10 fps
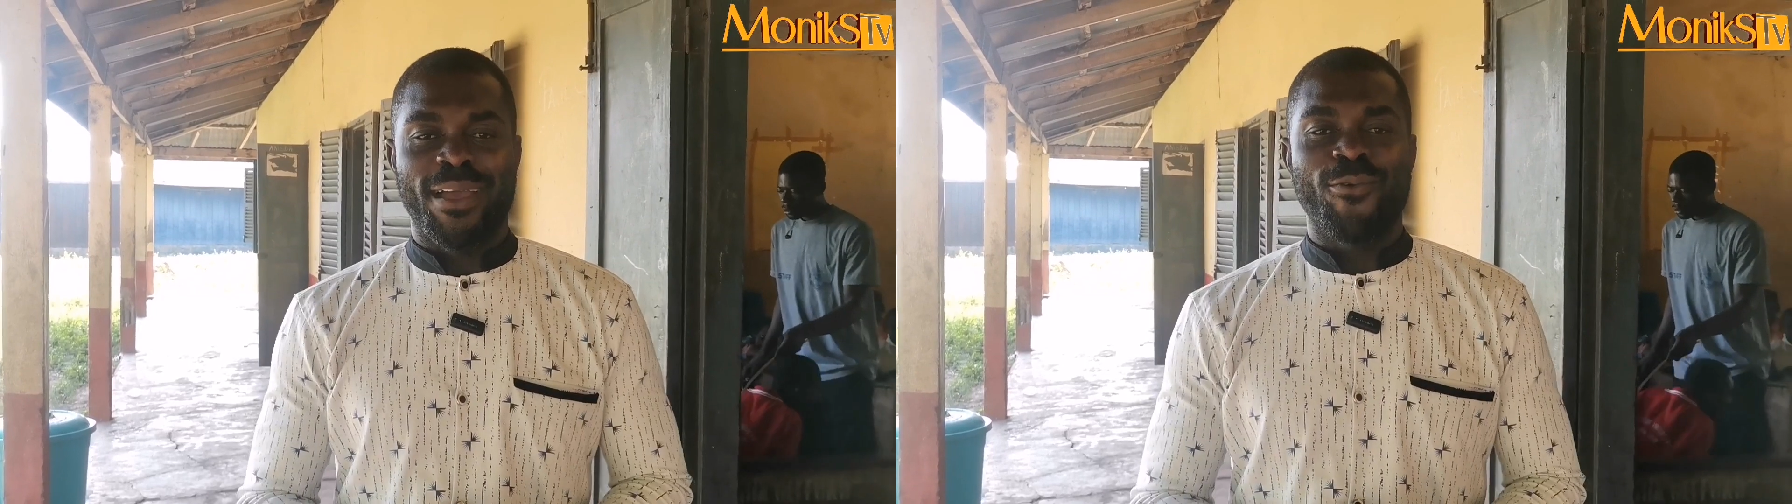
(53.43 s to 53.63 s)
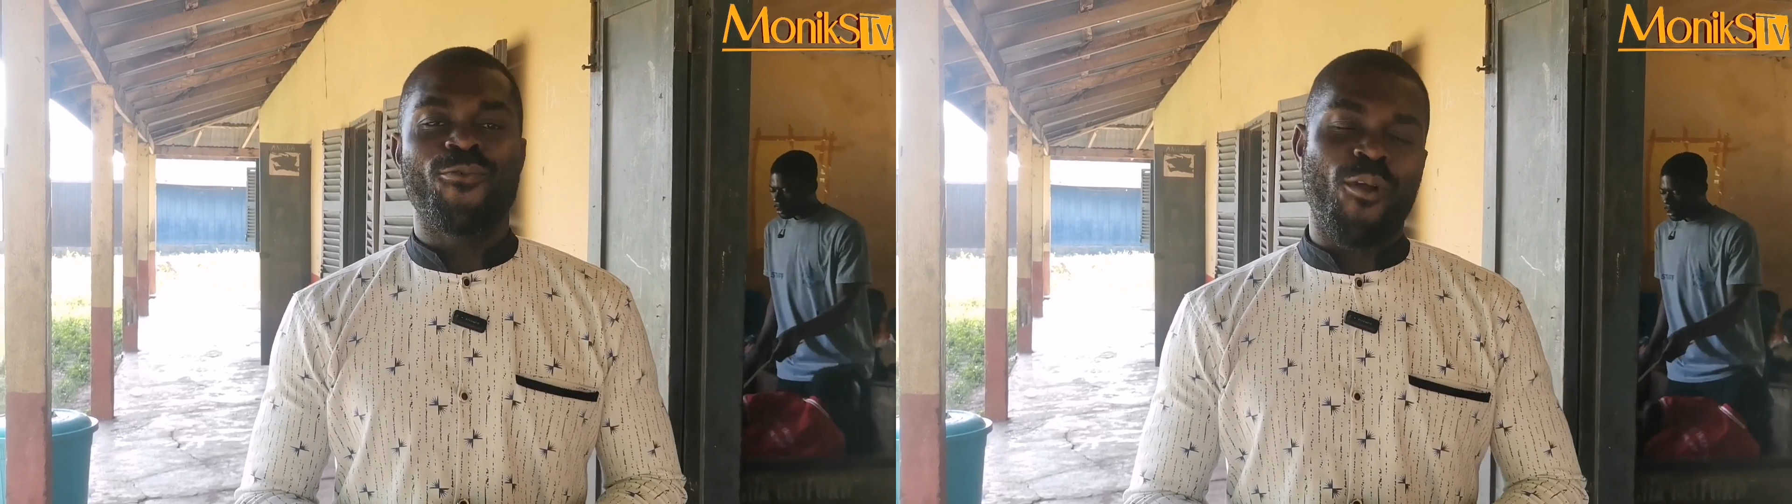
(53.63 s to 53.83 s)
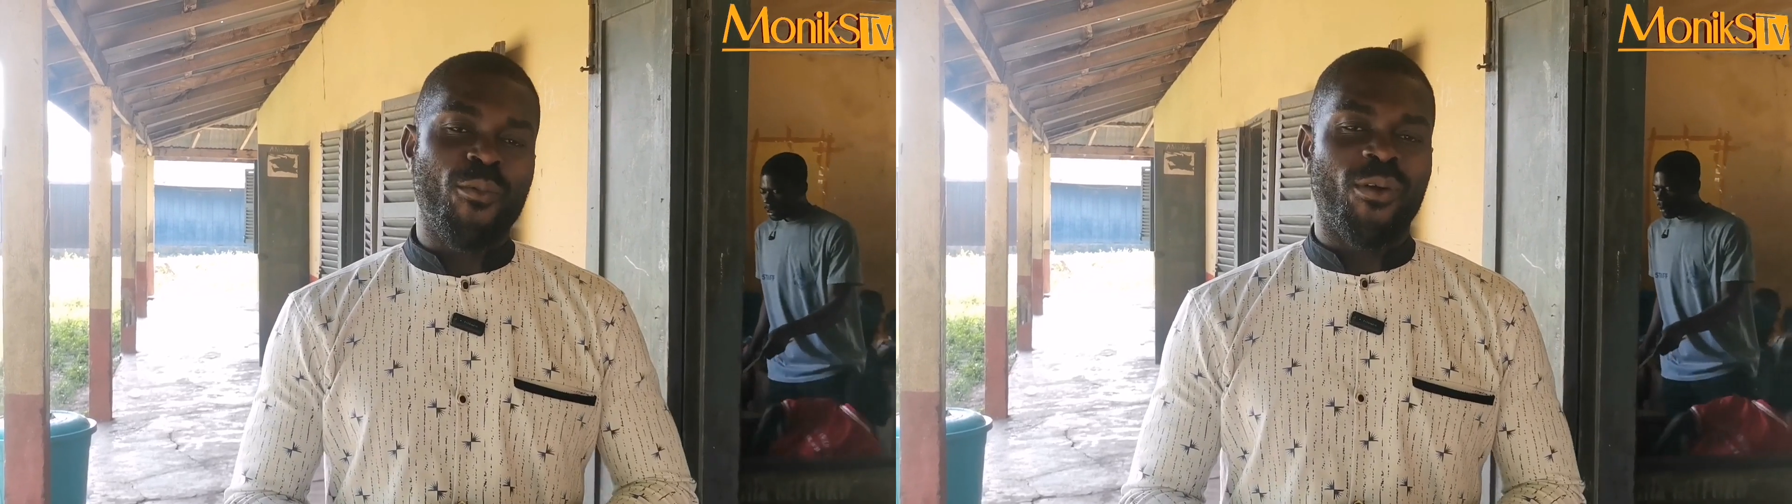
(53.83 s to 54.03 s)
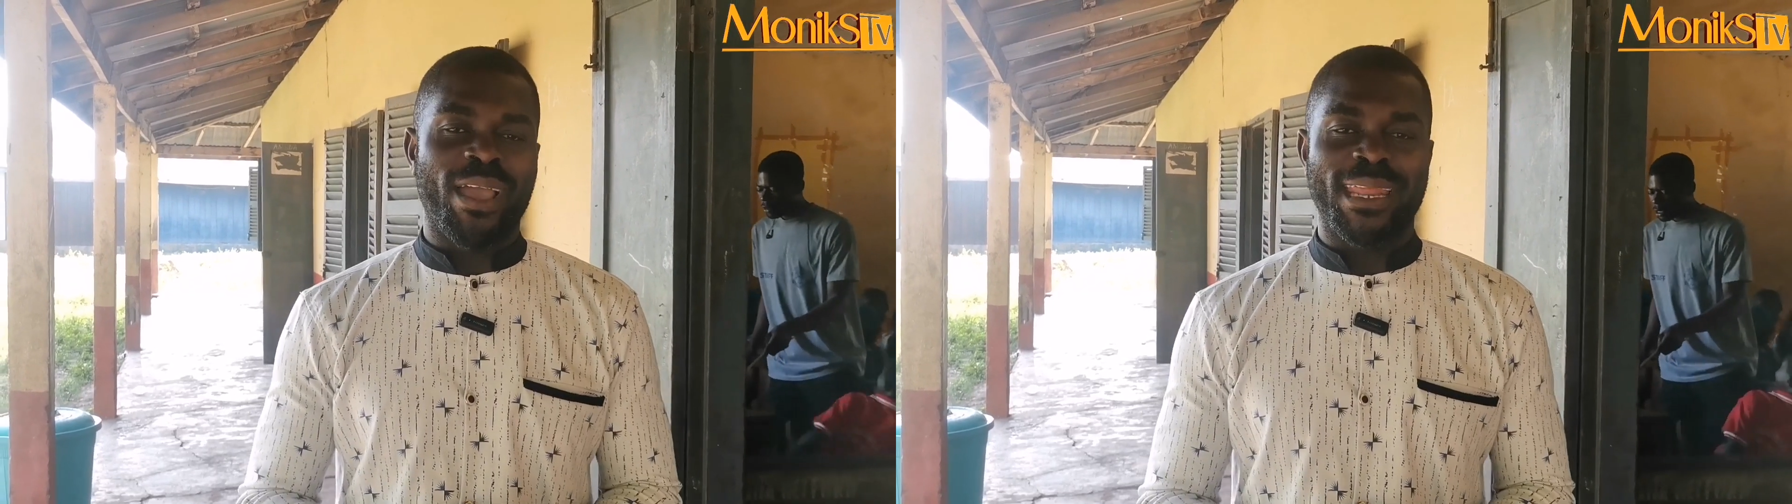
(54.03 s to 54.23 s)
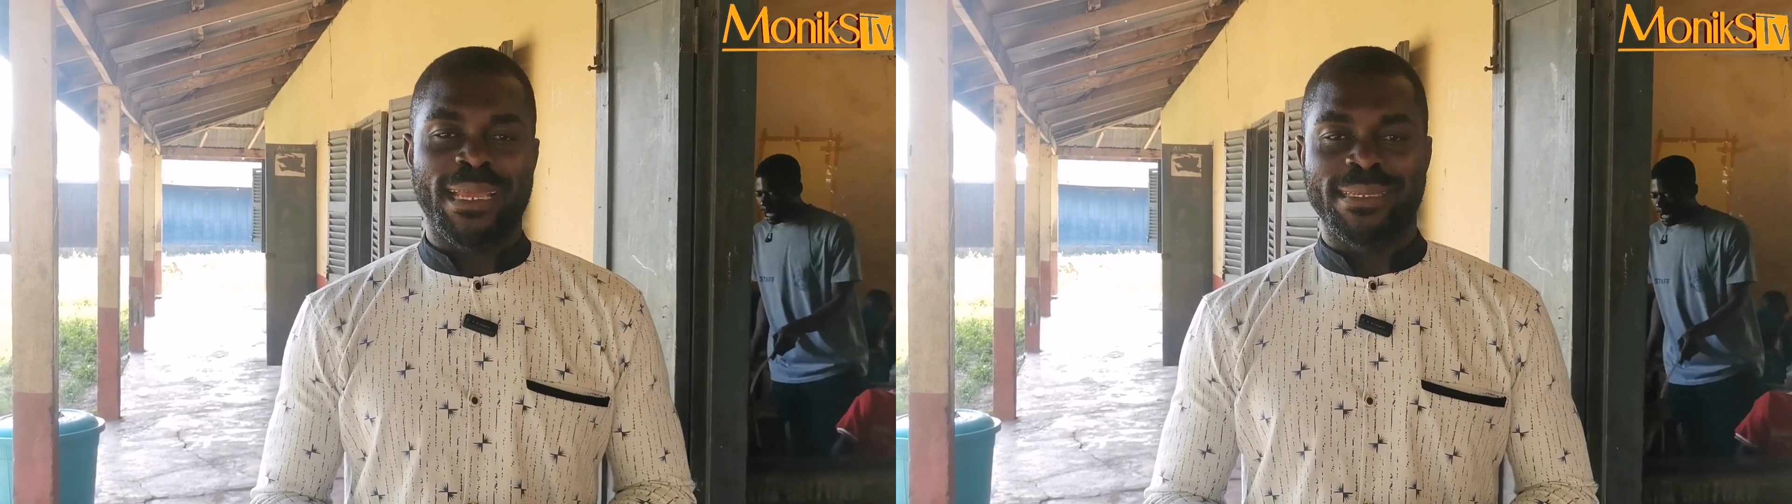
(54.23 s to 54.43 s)
Hong Kong,
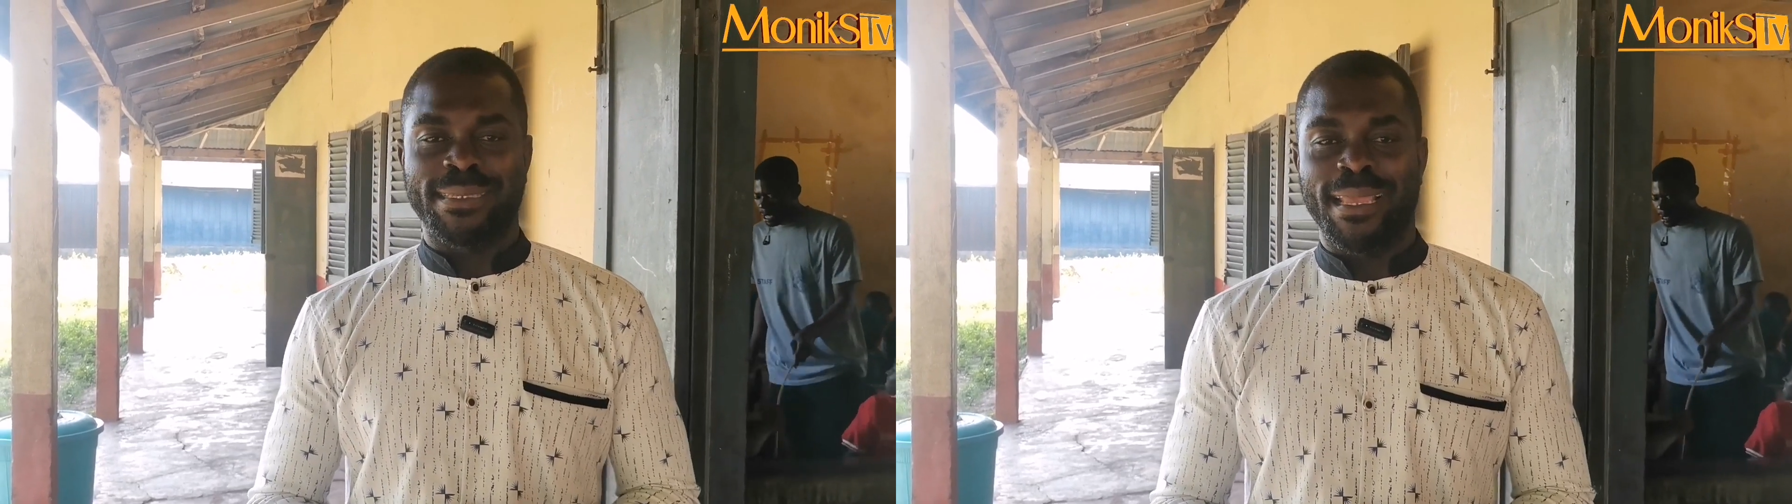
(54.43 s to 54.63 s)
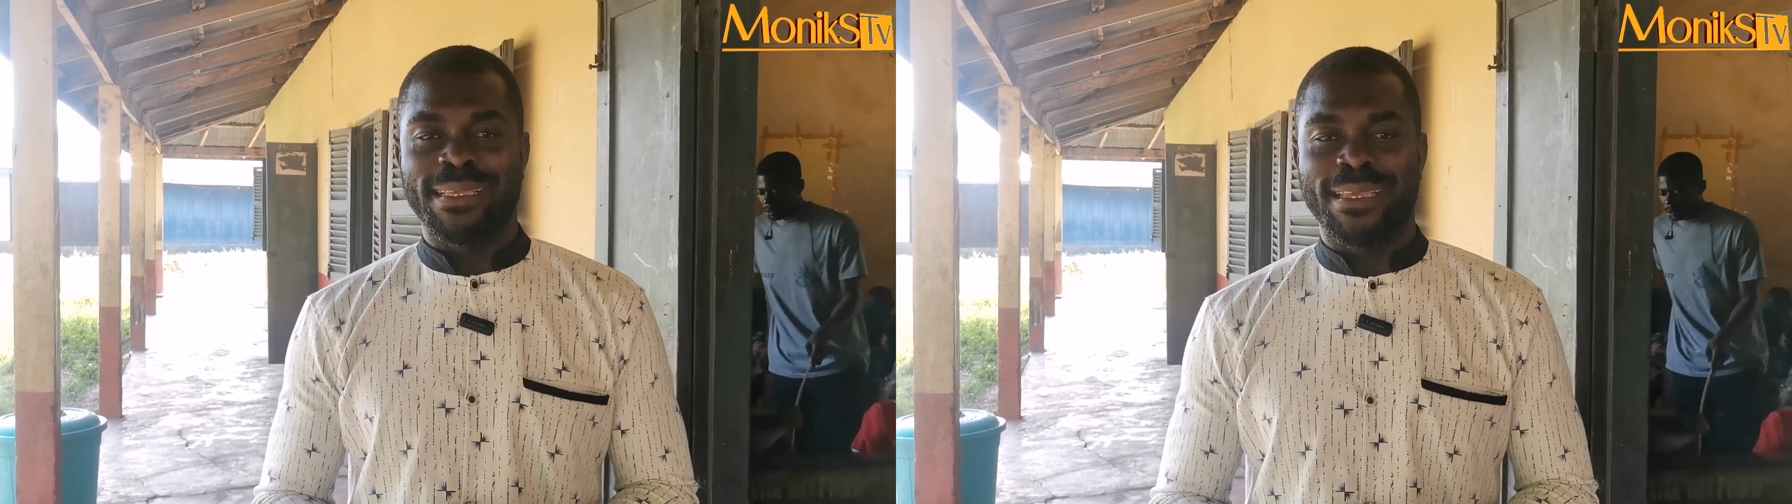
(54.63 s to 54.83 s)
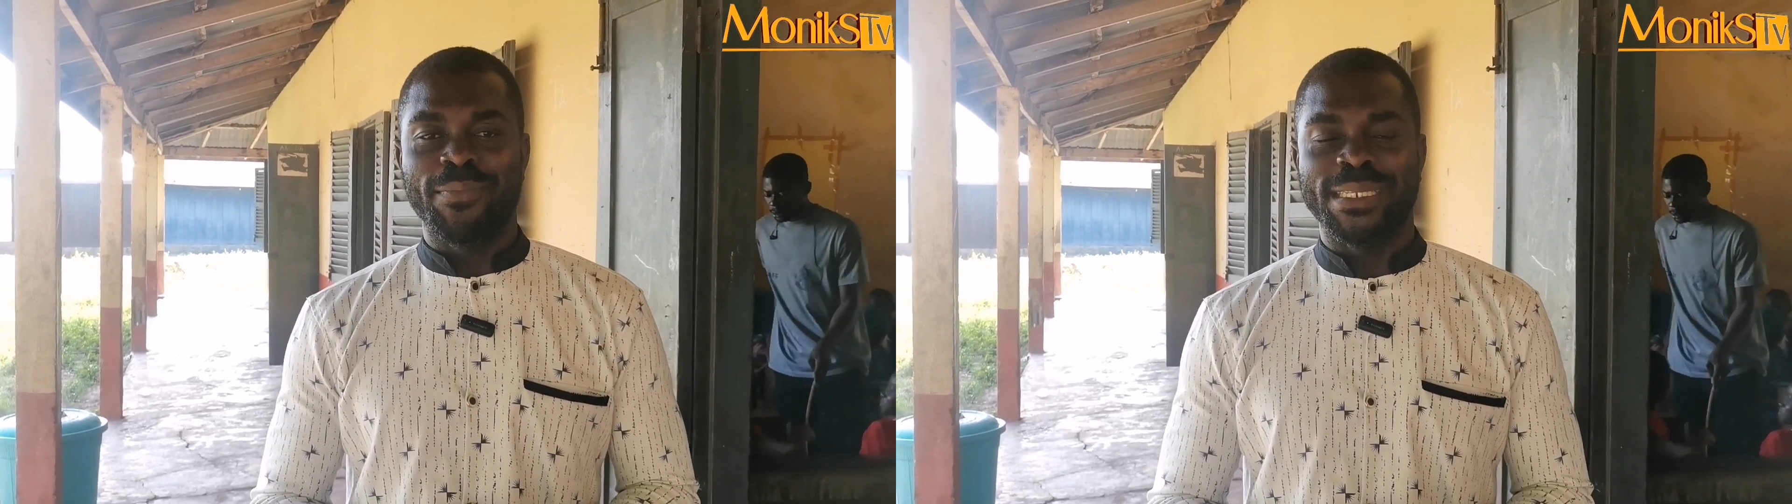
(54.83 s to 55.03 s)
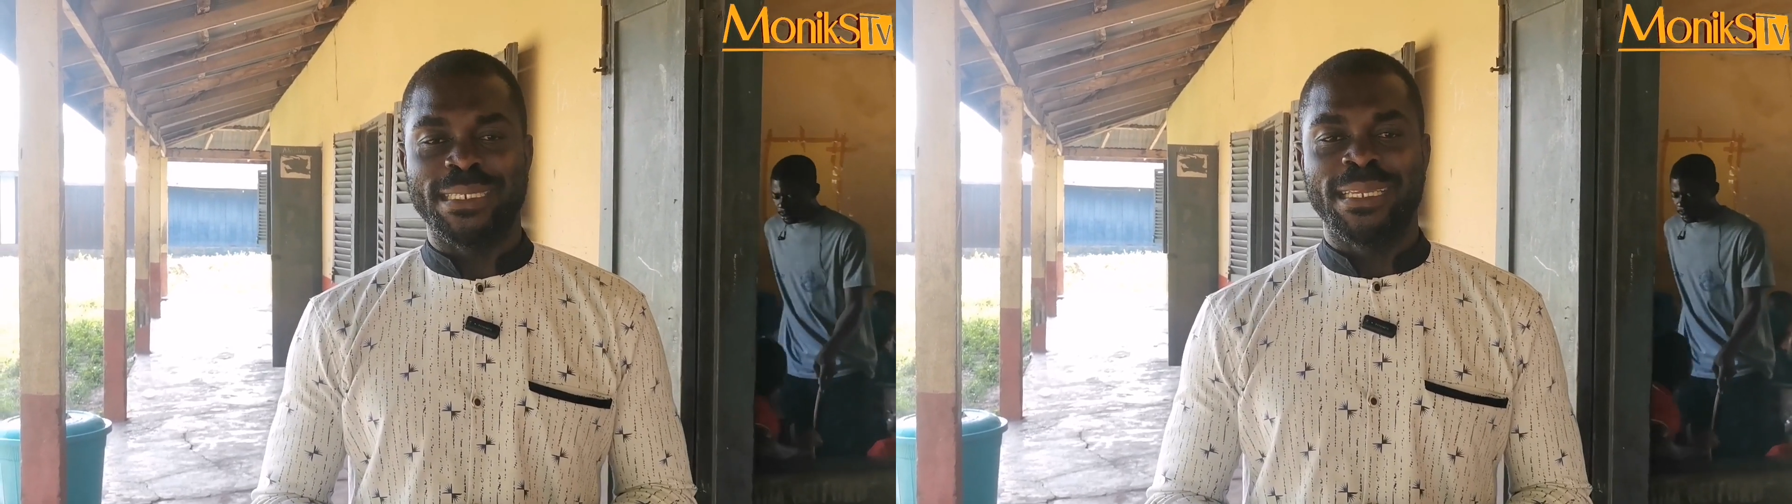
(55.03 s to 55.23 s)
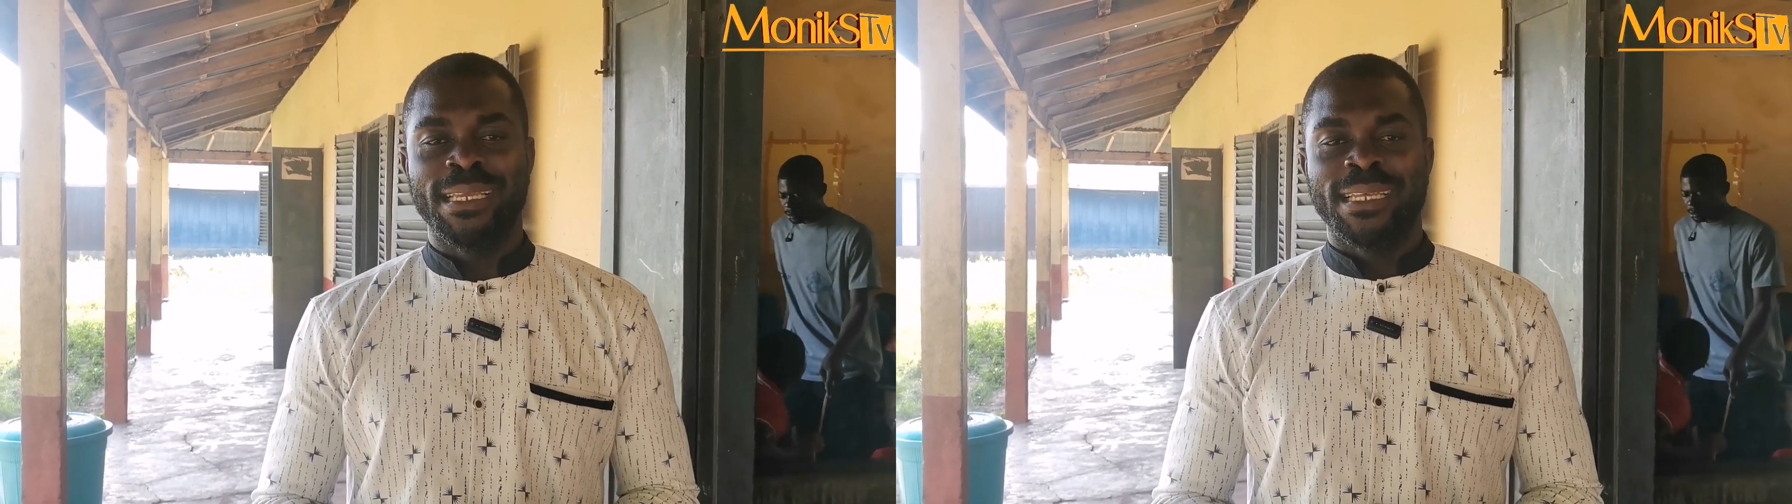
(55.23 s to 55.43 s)
and I say, ye bitty.